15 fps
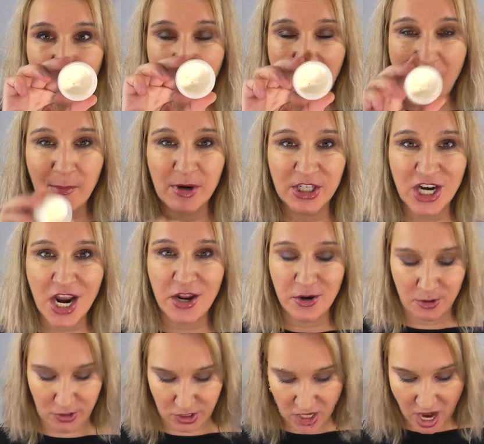Look at how much I
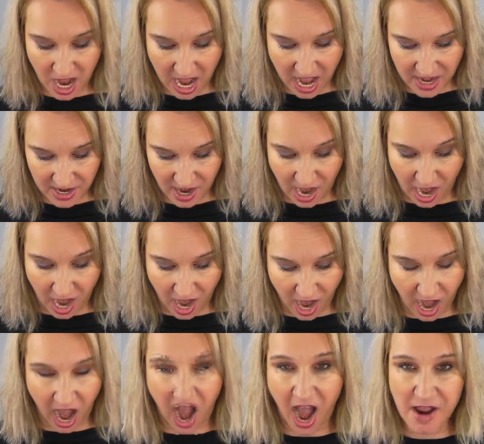used, and
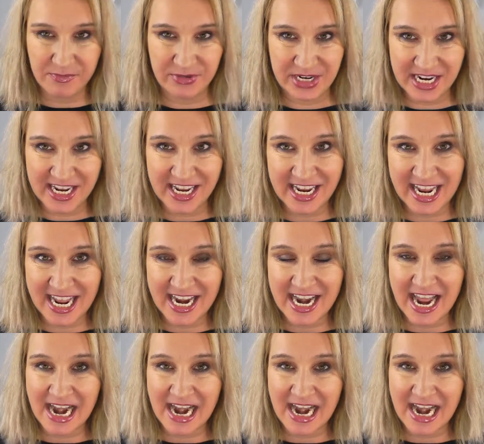I'm digging in,